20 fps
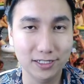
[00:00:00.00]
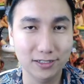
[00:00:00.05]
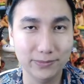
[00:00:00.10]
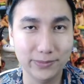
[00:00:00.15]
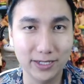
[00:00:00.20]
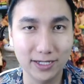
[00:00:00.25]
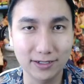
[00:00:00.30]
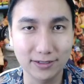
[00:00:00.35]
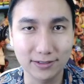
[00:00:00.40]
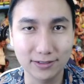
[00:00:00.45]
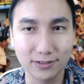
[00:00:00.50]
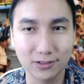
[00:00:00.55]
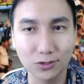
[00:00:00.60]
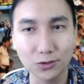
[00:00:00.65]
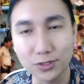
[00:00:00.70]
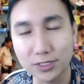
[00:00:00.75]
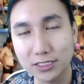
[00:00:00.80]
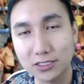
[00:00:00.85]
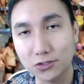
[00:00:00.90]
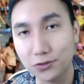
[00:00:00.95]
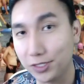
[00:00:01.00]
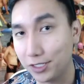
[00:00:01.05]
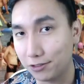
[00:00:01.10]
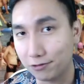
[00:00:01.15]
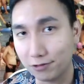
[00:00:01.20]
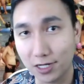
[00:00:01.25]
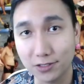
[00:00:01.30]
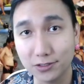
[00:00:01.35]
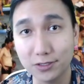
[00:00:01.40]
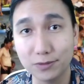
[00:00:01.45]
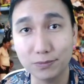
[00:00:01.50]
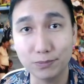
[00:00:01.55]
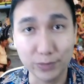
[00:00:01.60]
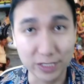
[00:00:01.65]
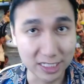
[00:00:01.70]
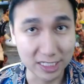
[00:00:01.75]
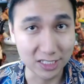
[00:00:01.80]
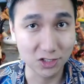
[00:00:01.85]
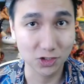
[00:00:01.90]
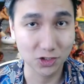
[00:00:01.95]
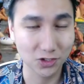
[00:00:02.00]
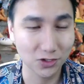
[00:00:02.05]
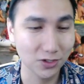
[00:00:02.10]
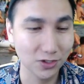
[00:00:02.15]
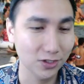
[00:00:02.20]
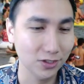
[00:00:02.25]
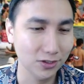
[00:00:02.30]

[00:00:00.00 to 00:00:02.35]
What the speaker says: about going to a crowded beach